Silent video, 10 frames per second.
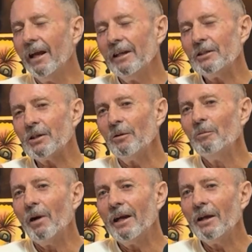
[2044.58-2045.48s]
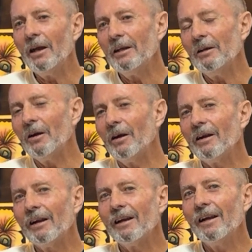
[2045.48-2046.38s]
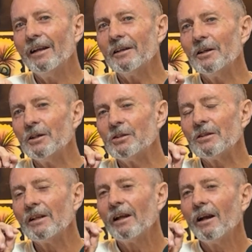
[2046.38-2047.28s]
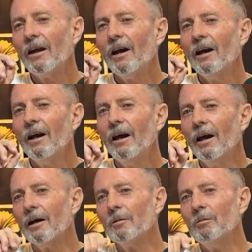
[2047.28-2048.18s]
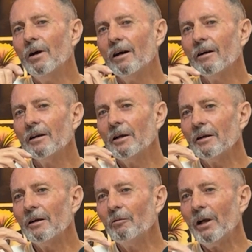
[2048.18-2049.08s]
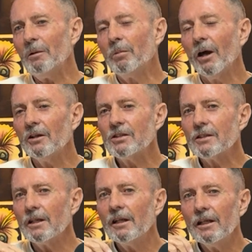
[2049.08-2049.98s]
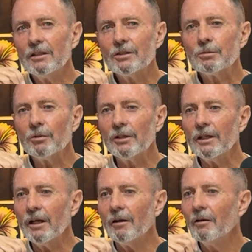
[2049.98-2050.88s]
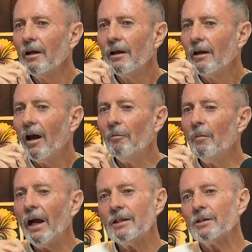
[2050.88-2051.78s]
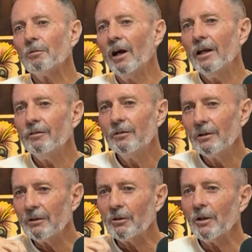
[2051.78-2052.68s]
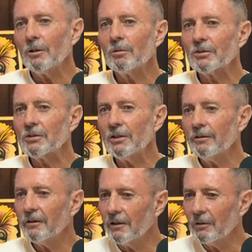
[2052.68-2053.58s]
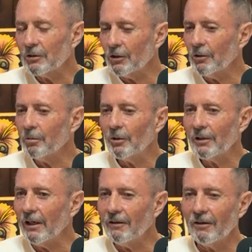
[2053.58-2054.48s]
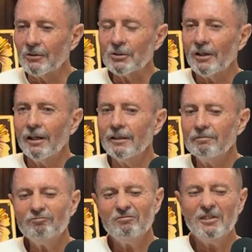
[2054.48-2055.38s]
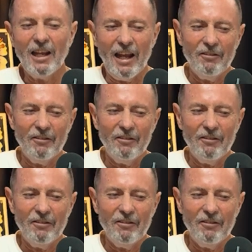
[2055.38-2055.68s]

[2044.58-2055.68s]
and he said, mate, and he goes, when he posted it, he just put, amazing wave, incredible surfboard. And I was like, yeah,